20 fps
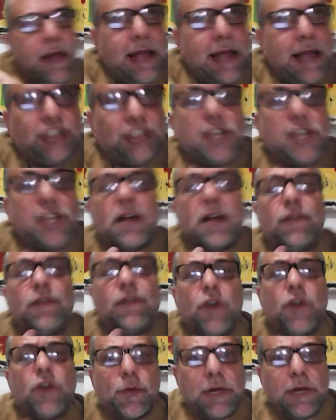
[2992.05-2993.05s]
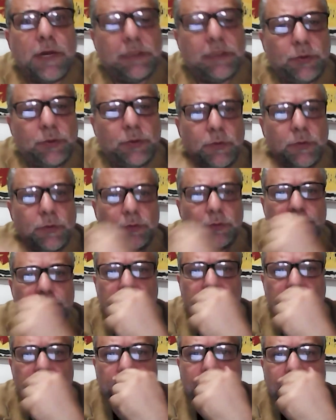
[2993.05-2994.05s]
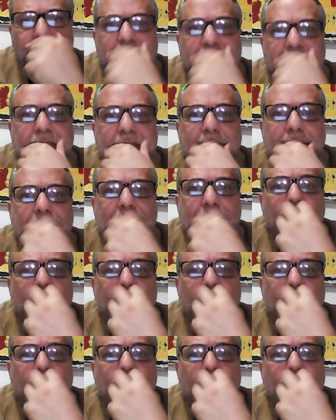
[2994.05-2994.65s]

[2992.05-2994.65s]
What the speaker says: a general formula to understand